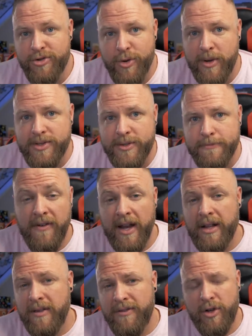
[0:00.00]
choice. And
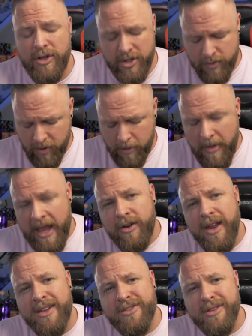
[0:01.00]
finally, if you could just rub
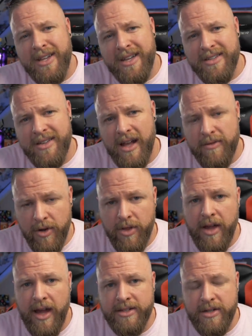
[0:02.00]
mayonnaise on the inside of your
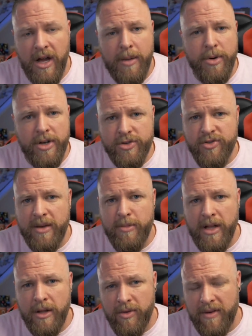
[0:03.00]
thighs and hop on a
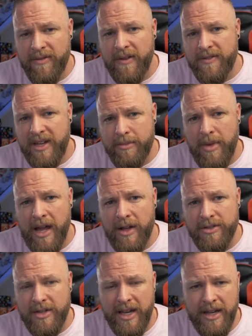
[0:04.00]
treadmill and run 15
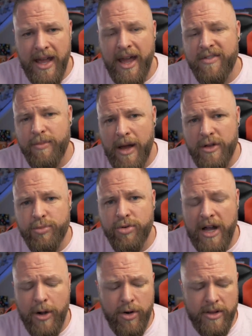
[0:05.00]
miles at 8.5 miles
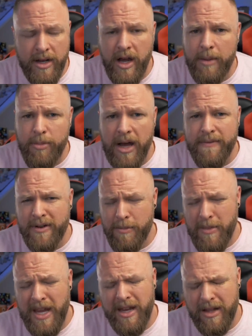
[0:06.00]
per hour and then hop off and
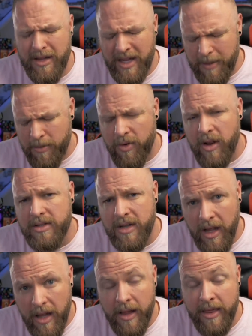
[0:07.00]
immediately hip thrust
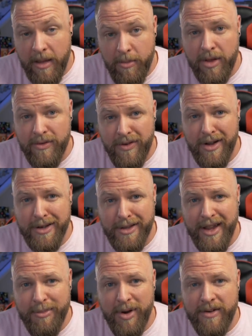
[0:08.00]
that motherfucking
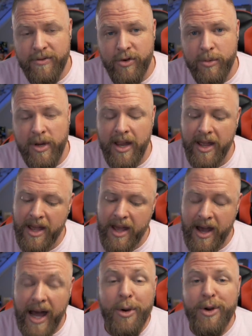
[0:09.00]
like button for me,
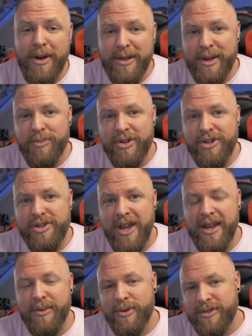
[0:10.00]
I would greatly
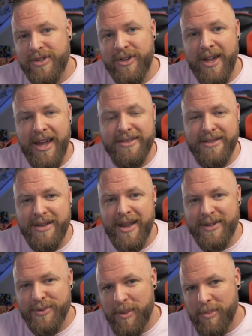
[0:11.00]
appreciate it. We'll see you guys in the
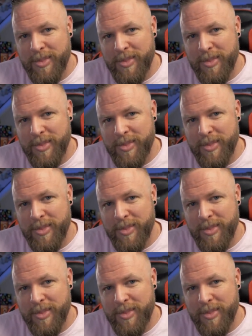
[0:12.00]
next one.